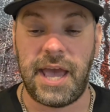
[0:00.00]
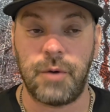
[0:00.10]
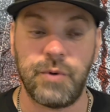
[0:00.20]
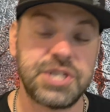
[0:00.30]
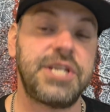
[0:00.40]

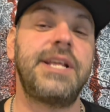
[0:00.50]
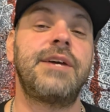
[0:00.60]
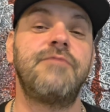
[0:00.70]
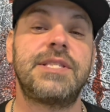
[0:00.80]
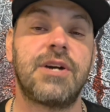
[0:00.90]
And when she
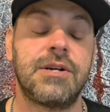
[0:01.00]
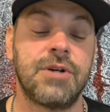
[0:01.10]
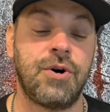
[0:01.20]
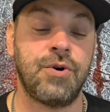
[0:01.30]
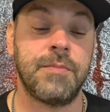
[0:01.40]
didn't return
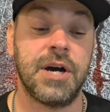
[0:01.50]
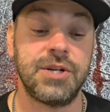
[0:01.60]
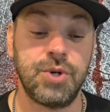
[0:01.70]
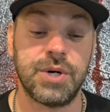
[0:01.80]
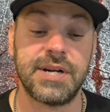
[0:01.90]
home, her
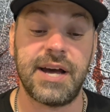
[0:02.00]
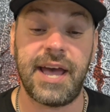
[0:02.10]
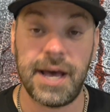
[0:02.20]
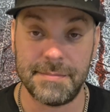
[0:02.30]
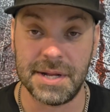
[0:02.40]
daughter
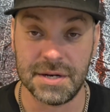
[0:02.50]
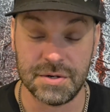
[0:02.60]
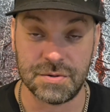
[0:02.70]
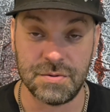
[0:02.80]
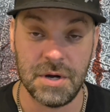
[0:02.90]
Emma
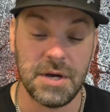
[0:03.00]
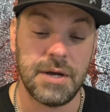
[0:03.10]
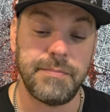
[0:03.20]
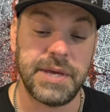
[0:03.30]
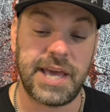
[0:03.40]
Lou
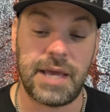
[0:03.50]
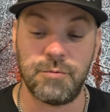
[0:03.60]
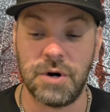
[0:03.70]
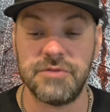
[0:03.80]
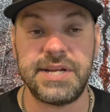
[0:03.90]

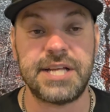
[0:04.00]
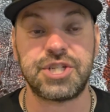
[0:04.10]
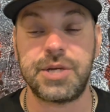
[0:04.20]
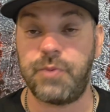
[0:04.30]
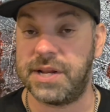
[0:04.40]
became worried and
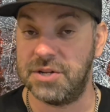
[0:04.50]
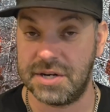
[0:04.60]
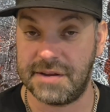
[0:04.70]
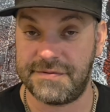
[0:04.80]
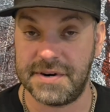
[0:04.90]
she went
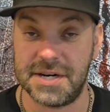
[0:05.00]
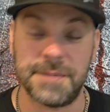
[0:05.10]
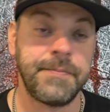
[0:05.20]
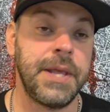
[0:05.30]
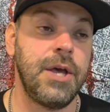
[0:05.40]
looking for
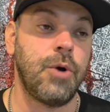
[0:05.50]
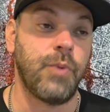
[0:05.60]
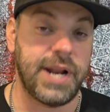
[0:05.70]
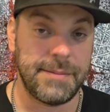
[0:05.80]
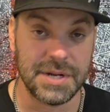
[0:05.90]
her.
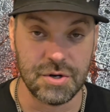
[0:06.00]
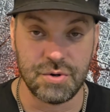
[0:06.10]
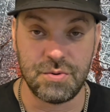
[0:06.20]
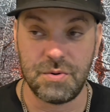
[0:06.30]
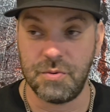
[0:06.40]
When Emma
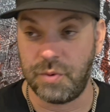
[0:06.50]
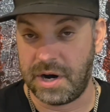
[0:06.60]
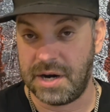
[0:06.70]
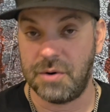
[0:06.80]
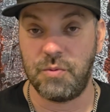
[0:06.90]
Lou
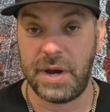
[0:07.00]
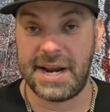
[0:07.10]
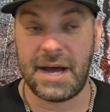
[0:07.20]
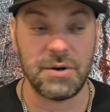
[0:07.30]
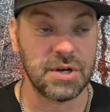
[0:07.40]

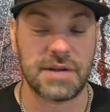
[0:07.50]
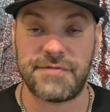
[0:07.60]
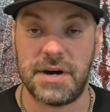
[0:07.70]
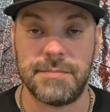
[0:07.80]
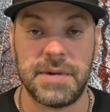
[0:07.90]
went out looking
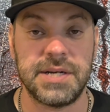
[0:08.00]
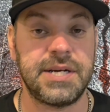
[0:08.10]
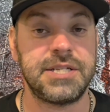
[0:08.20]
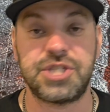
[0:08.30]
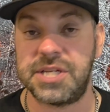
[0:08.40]
for her
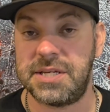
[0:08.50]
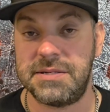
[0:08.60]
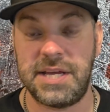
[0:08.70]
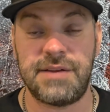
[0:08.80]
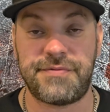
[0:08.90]
mother,
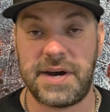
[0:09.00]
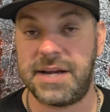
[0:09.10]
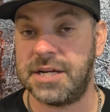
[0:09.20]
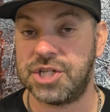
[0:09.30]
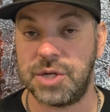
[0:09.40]
she didn't
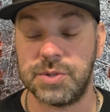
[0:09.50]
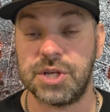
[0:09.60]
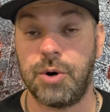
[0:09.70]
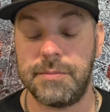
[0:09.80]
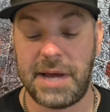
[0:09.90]
find her. She
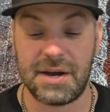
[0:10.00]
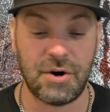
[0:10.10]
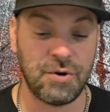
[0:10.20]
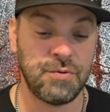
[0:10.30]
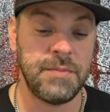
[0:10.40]
was going back
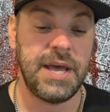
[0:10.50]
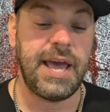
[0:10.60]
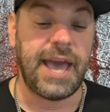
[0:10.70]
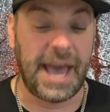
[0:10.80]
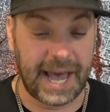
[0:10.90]
home.
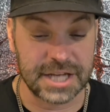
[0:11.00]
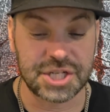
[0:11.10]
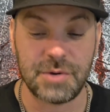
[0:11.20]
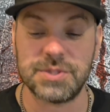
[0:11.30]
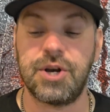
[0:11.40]
As
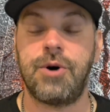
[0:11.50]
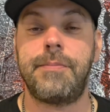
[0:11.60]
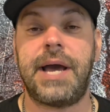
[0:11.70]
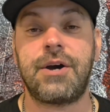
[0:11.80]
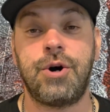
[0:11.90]
she was
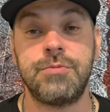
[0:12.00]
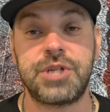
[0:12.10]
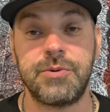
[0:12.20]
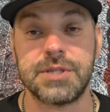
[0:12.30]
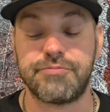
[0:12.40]
going back home,
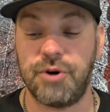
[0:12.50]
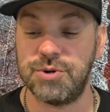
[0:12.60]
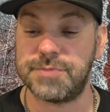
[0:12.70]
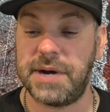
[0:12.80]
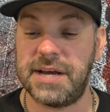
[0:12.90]
she was
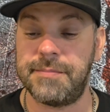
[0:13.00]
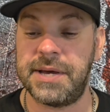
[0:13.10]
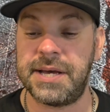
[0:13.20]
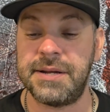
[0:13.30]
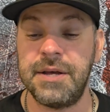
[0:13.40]
approached by a
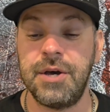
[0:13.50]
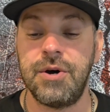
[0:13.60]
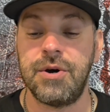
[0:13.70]
man